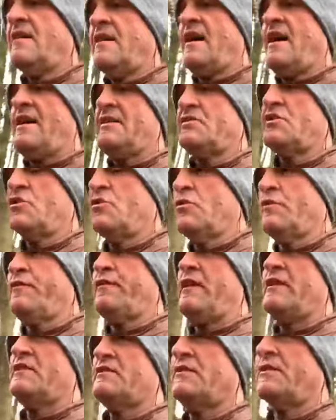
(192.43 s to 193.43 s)
ask your
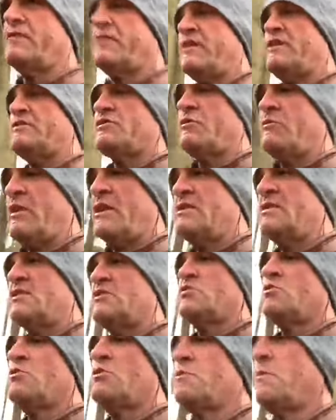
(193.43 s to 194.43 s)
friends for friends requests
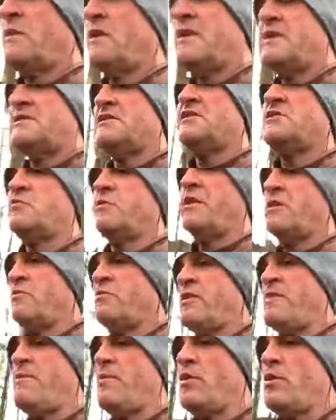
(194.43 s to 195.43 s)
it's those places where
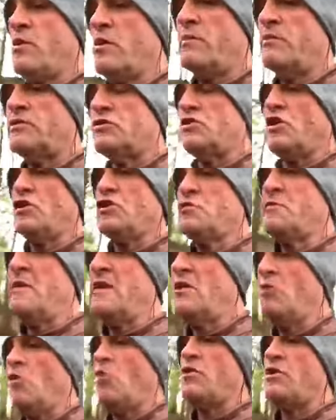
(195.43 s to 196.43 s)
we put
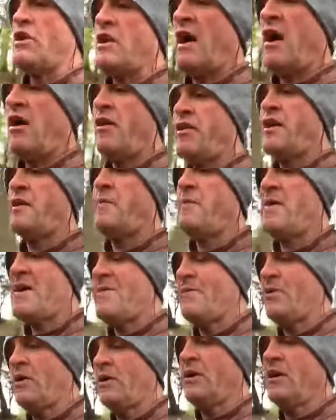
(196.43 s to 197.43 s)
judgment on other
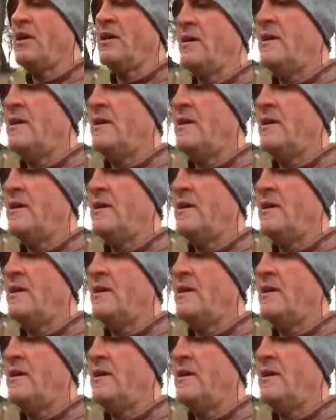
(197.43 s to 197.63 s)
people